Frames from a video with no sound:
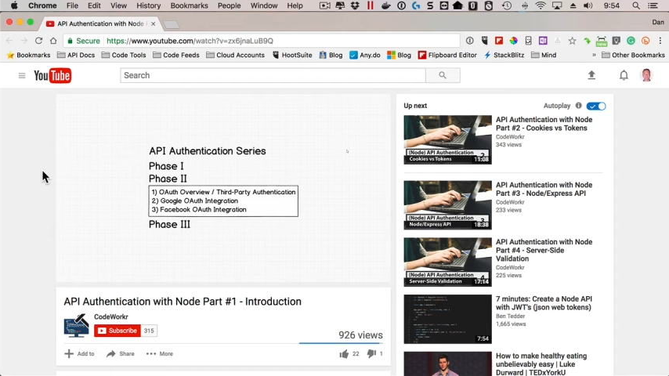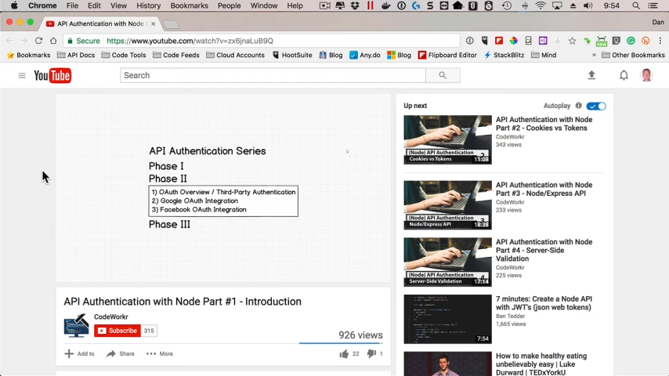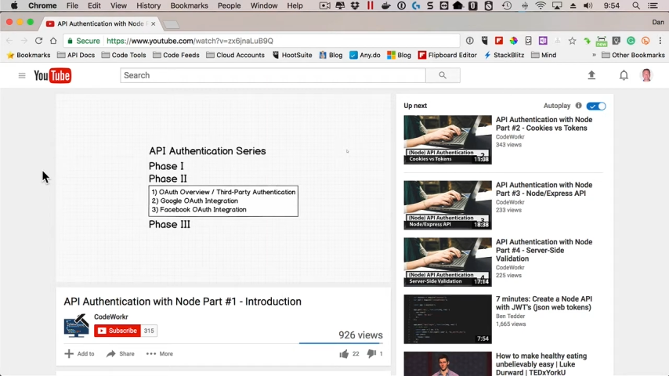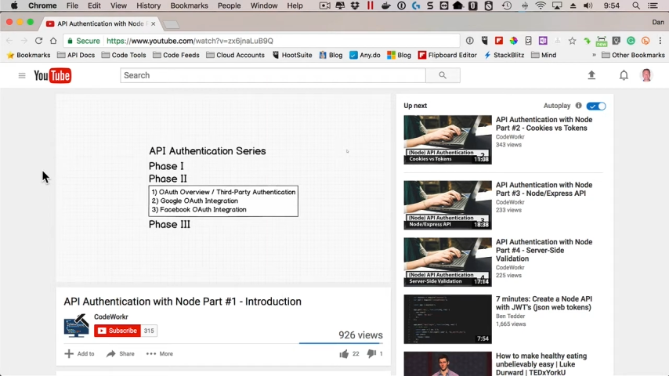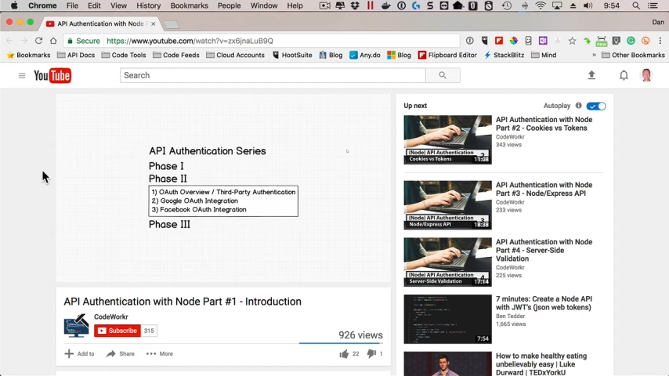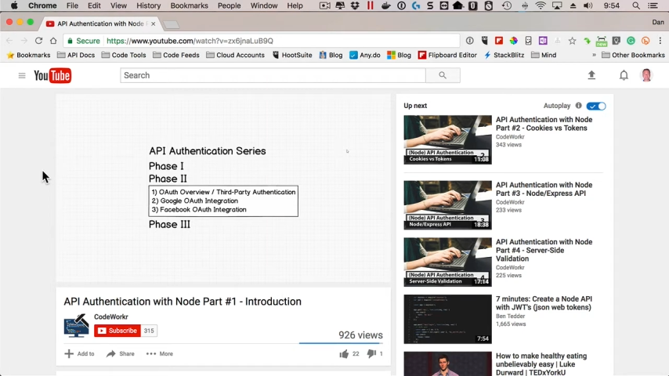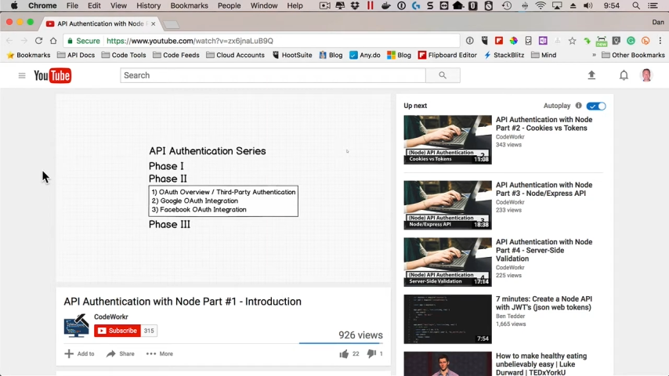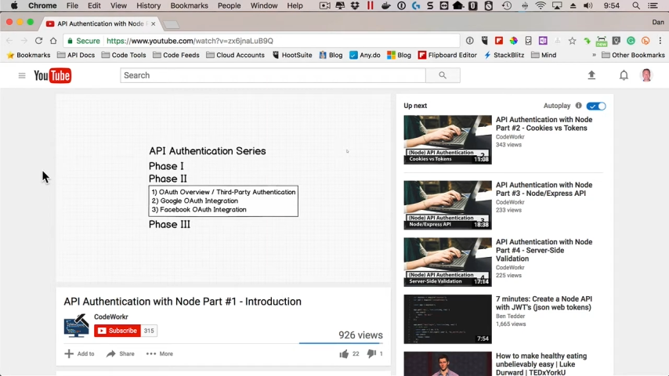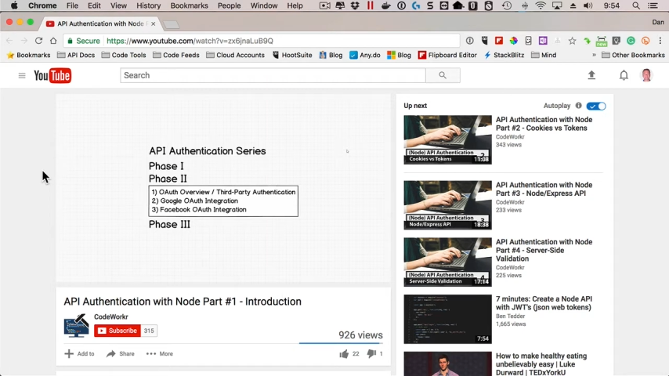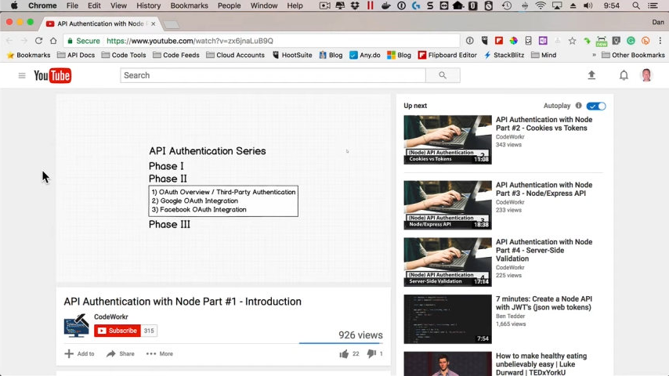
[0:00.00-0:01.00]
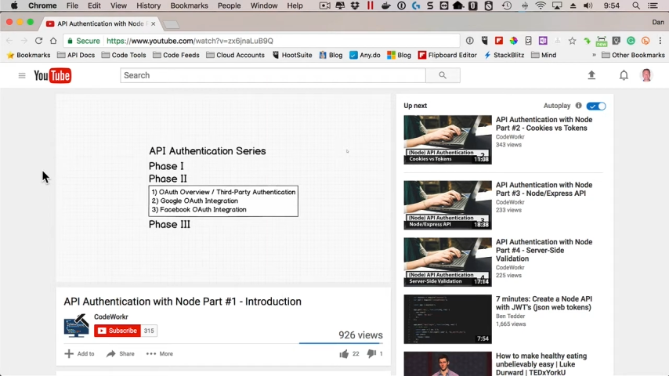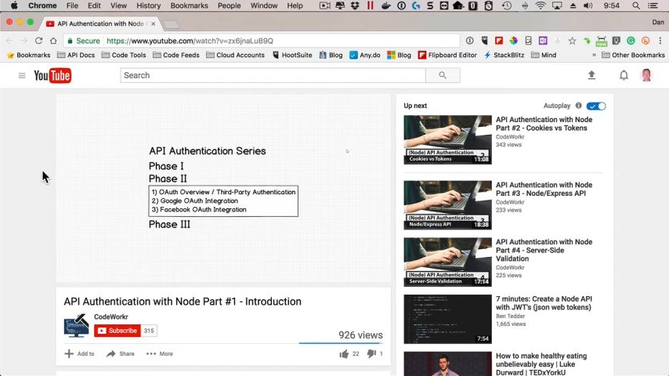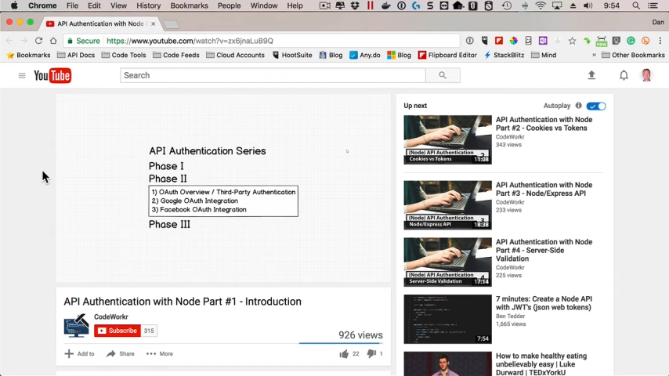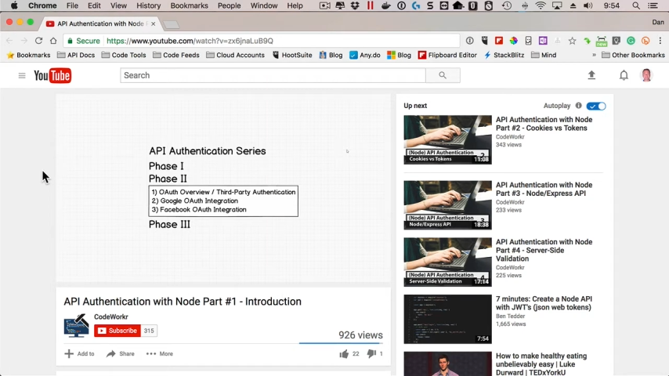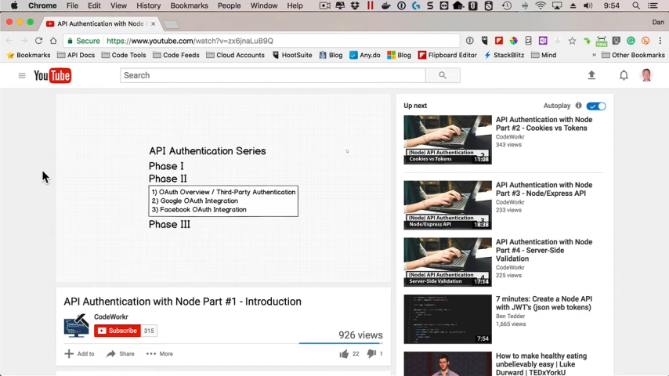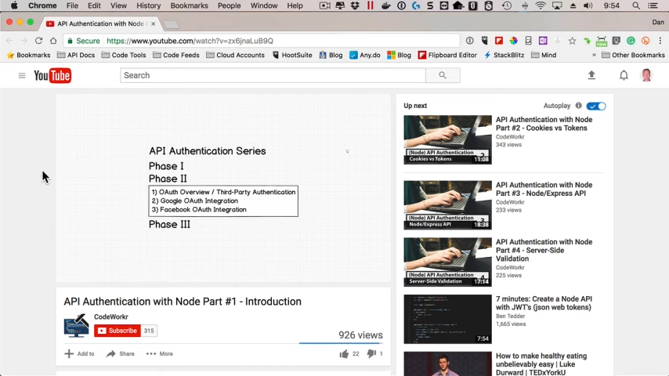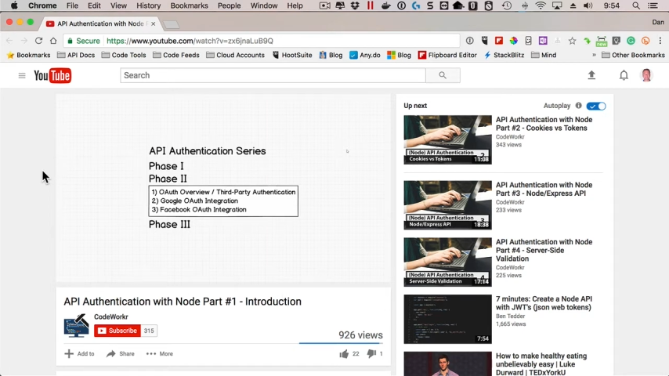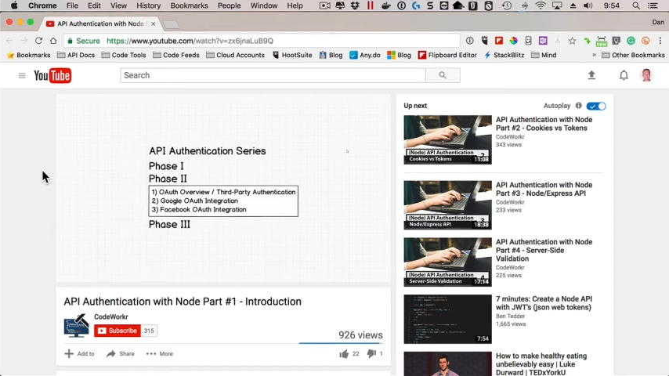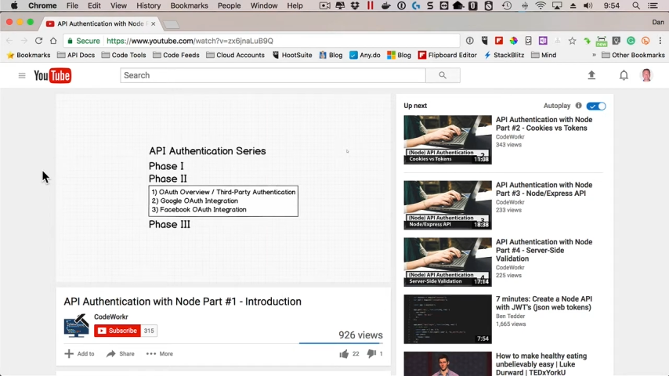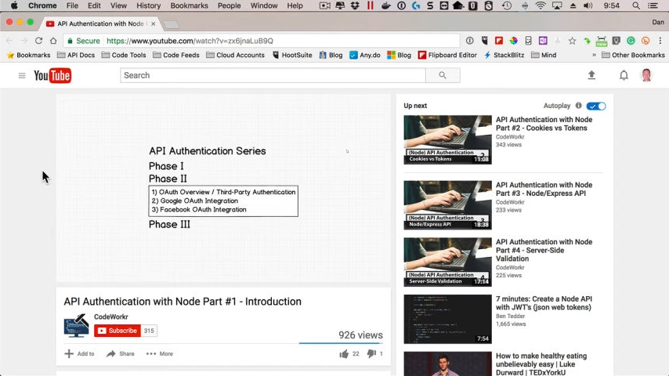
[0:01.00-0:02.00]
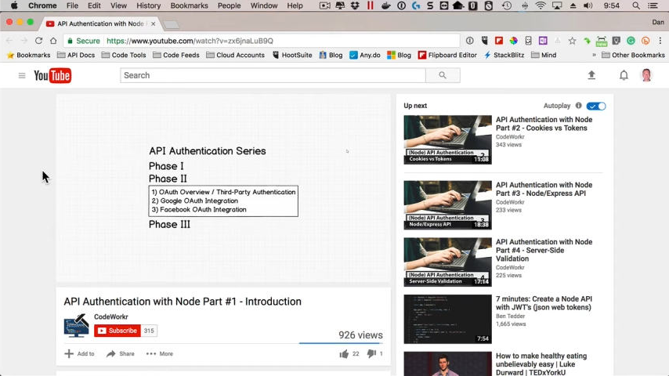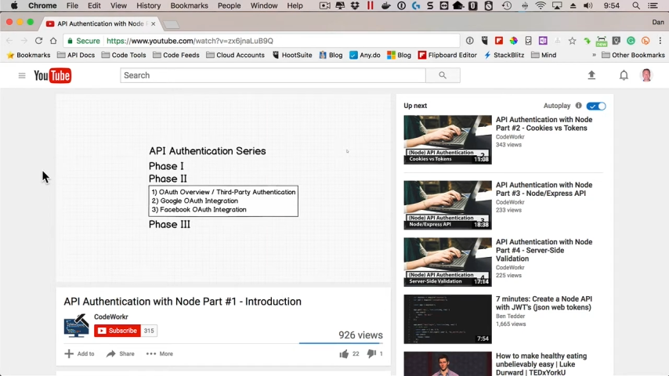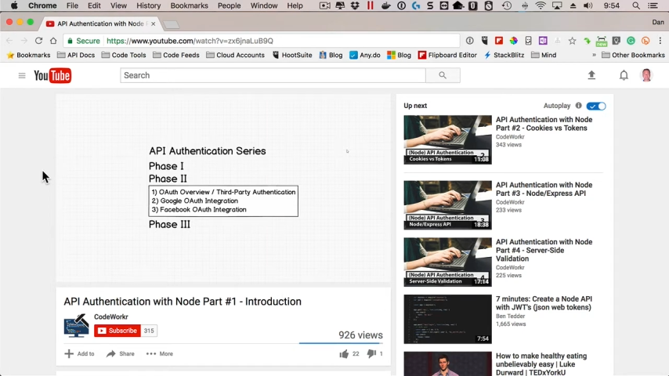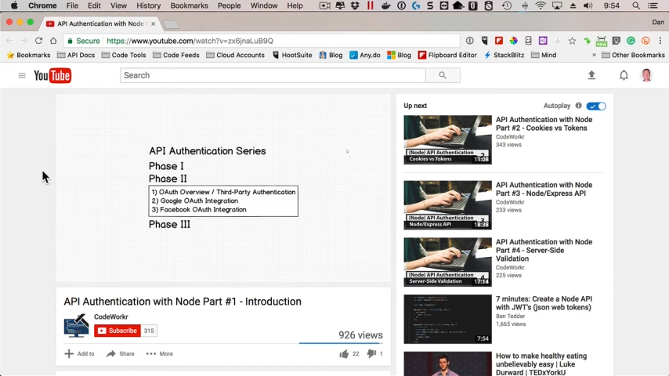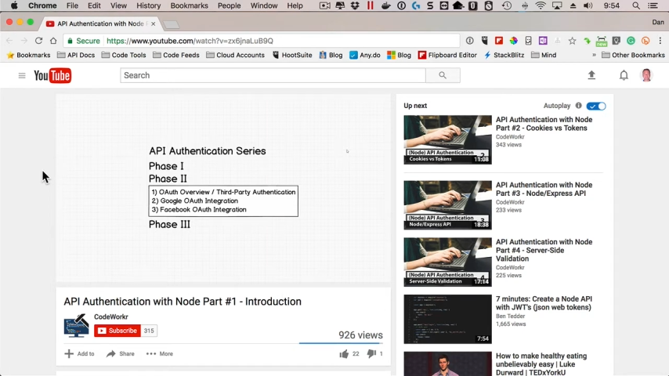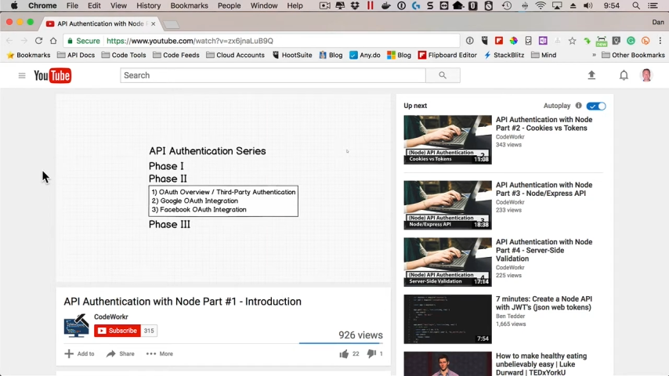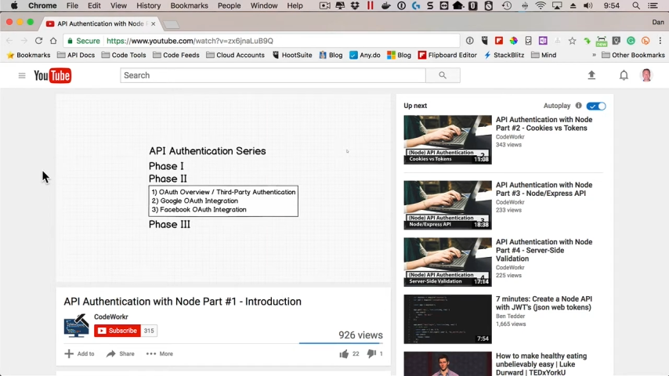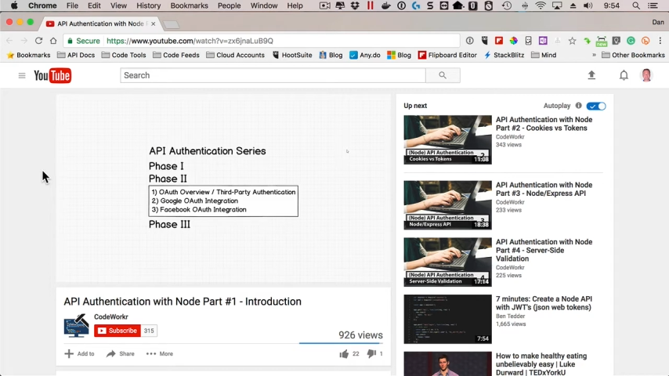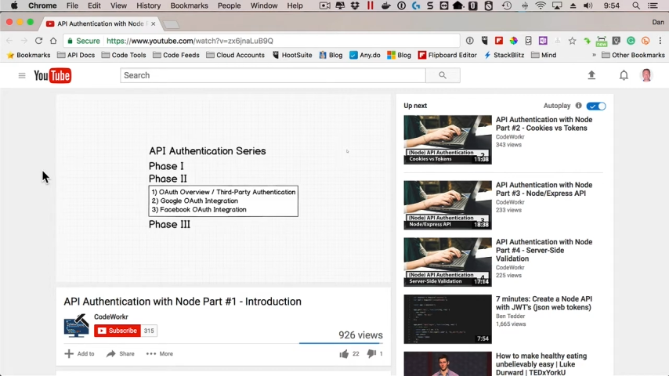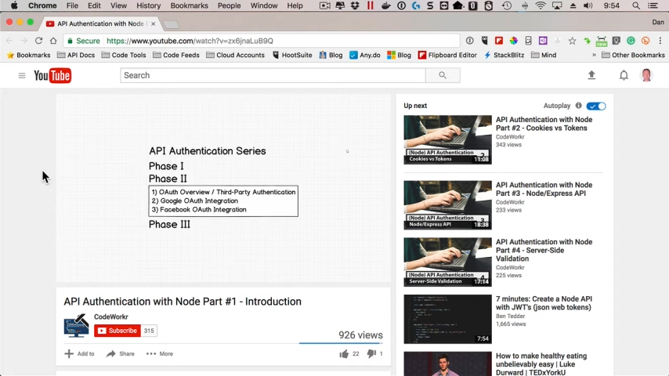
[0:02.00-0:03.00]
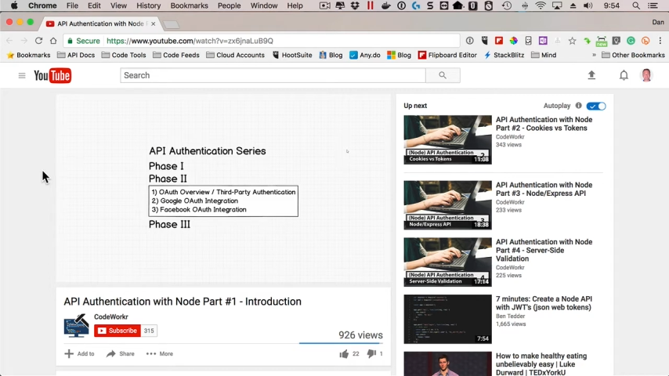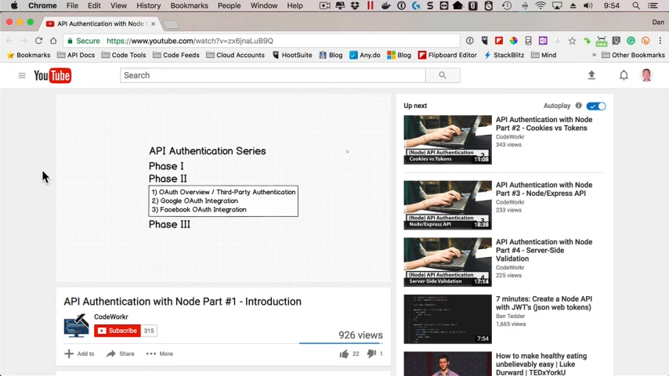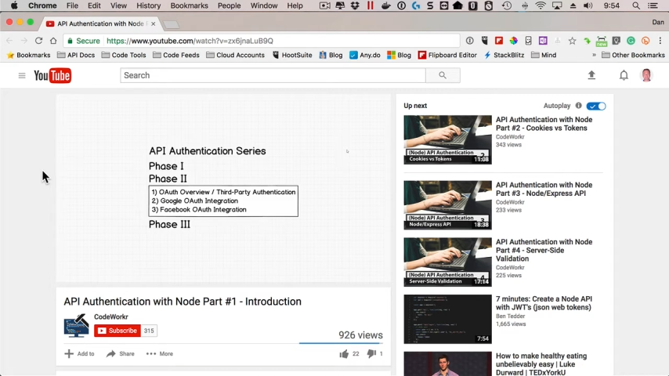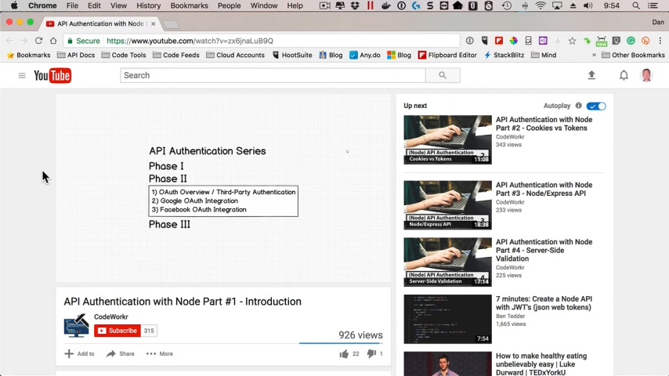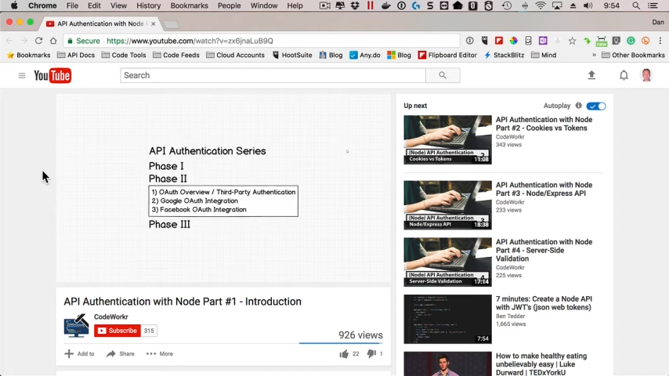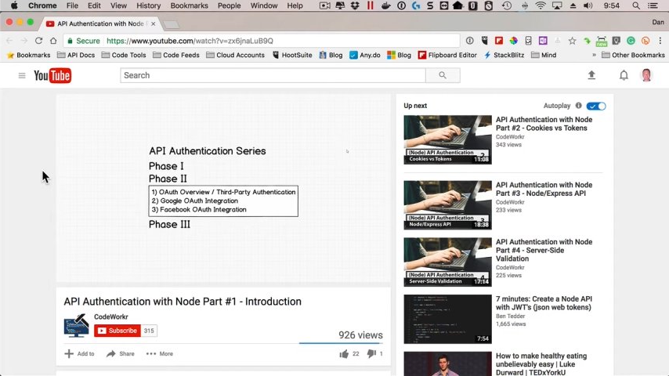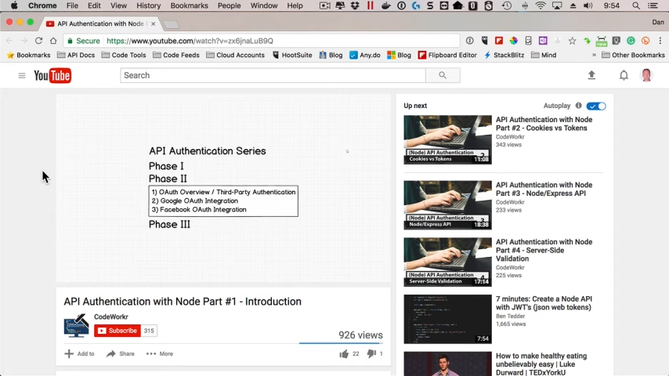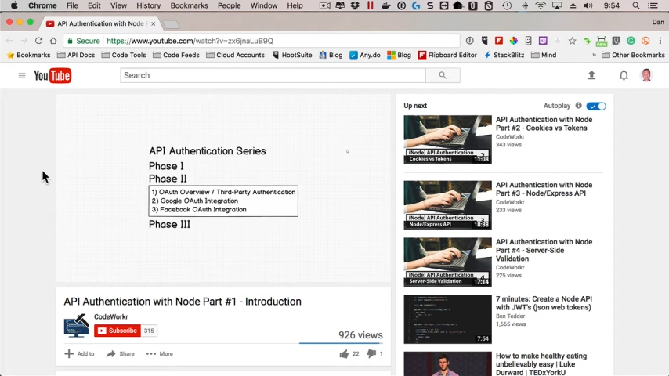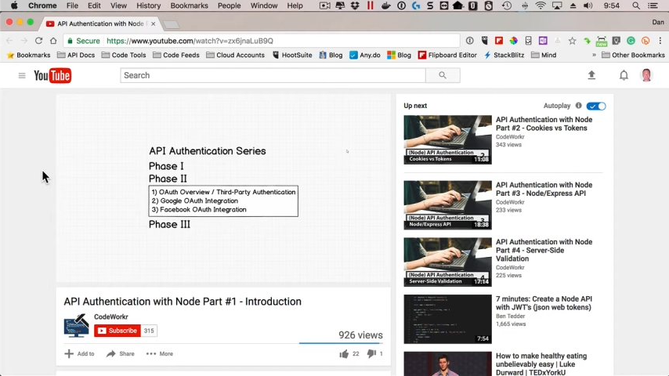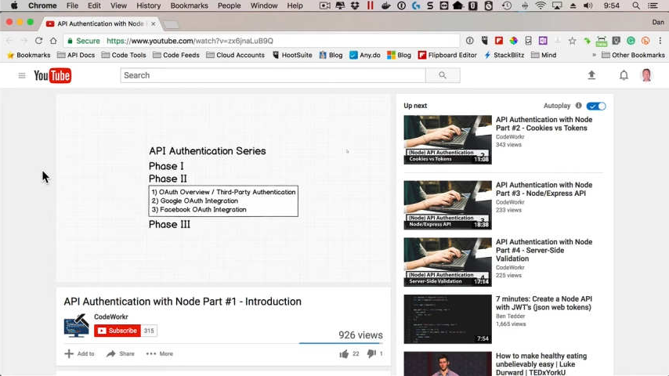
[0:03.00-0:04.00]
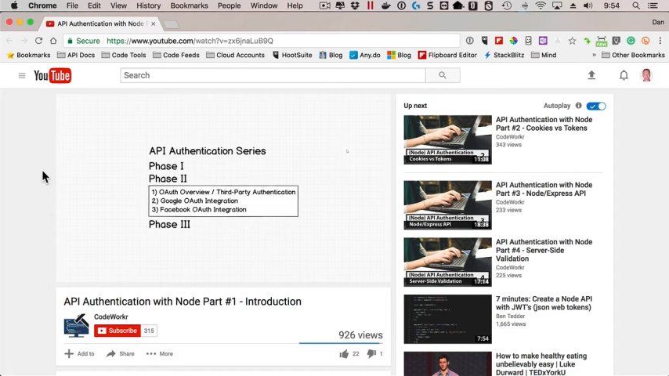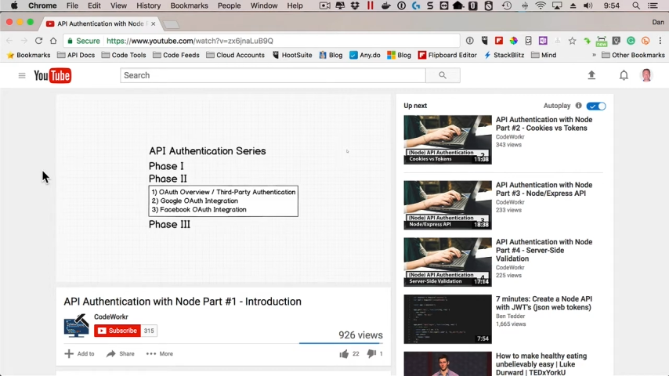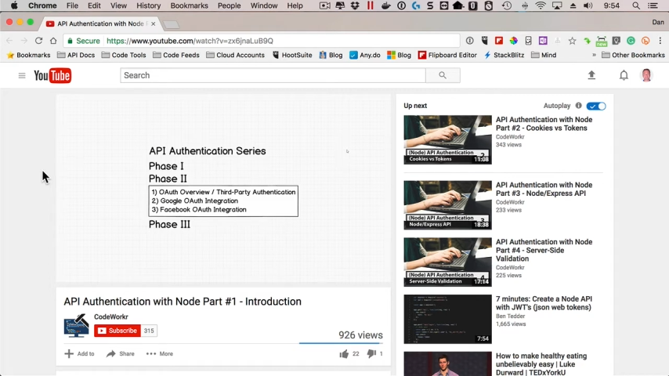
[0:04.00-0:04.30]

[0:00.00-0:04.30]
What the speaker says: No face is visible, so there are no lips to read.